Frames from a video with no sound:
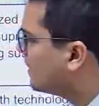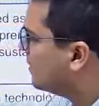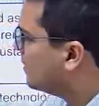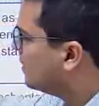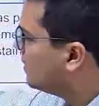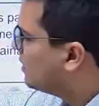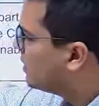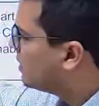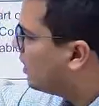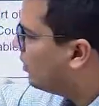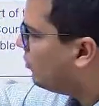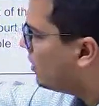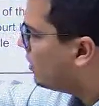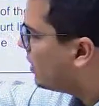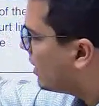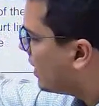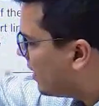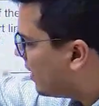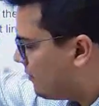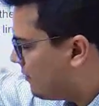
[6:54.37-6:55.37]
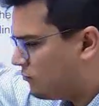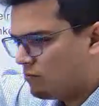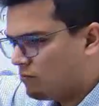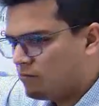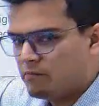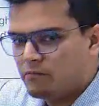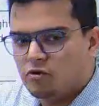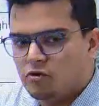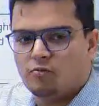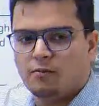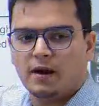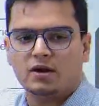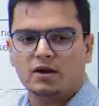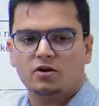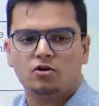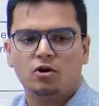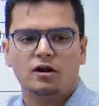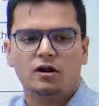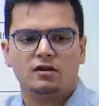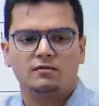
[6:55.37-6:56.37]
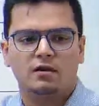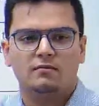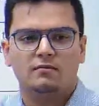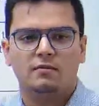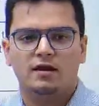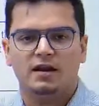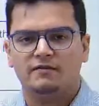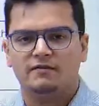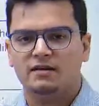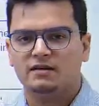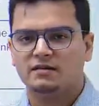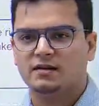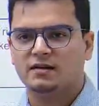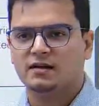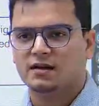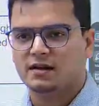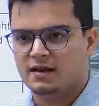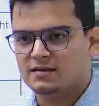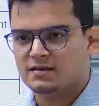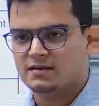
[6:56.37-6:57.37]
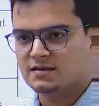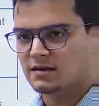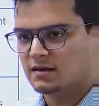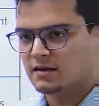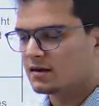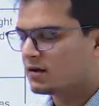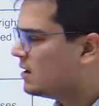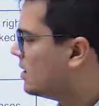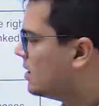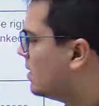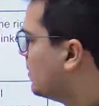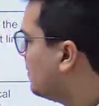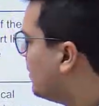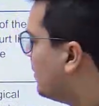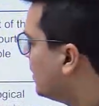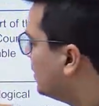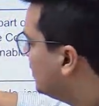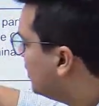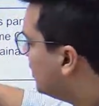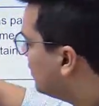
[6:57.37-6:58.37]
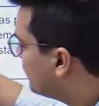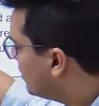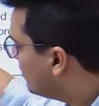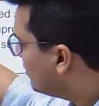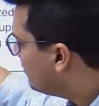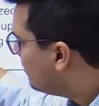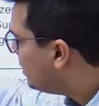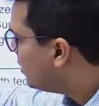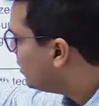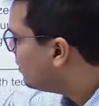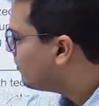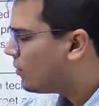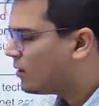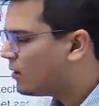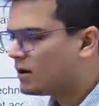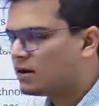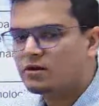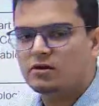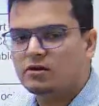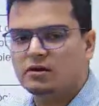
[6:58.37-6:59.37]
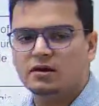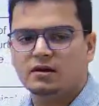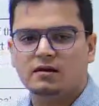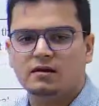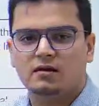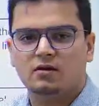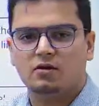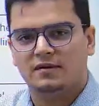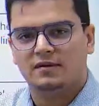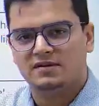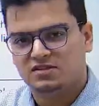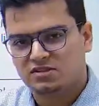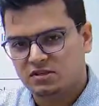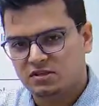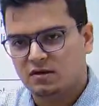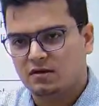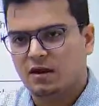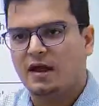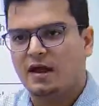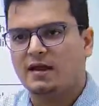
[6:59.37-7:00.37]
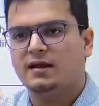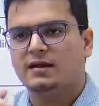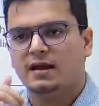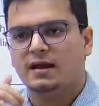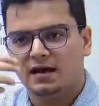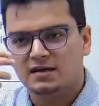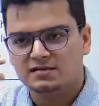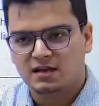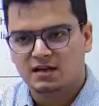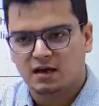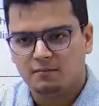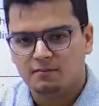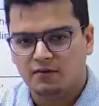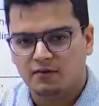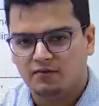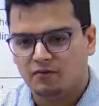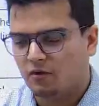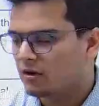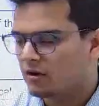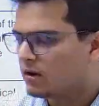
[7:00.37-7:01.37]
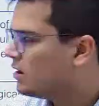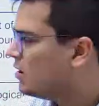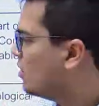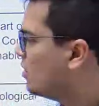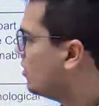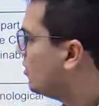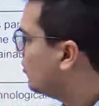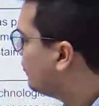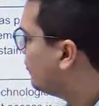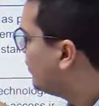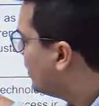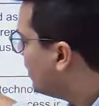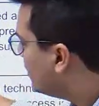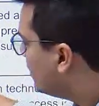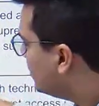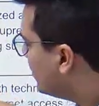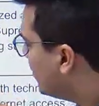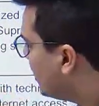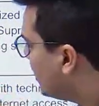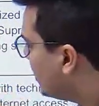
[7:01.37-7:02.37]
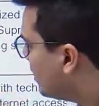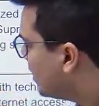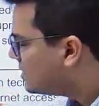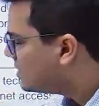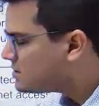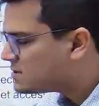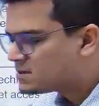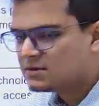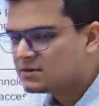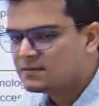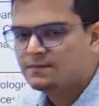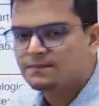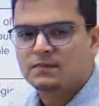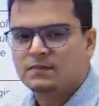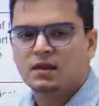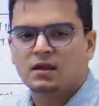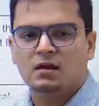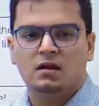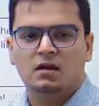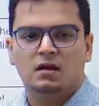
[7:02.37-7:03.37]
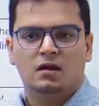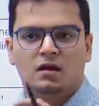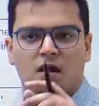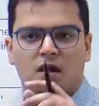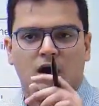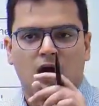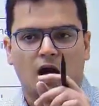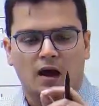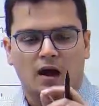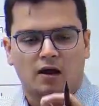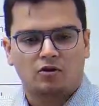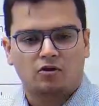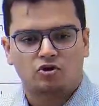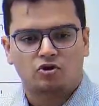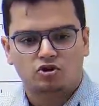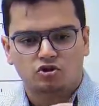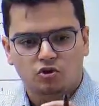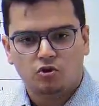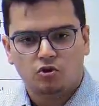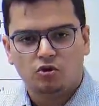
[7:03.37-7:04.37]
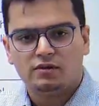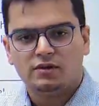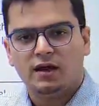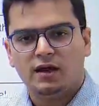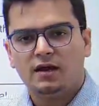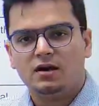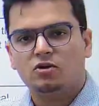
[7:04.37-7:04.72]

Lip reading: Now, you might not remember every single case here, but there will be a particular question, and it has come before, where they had asked, show that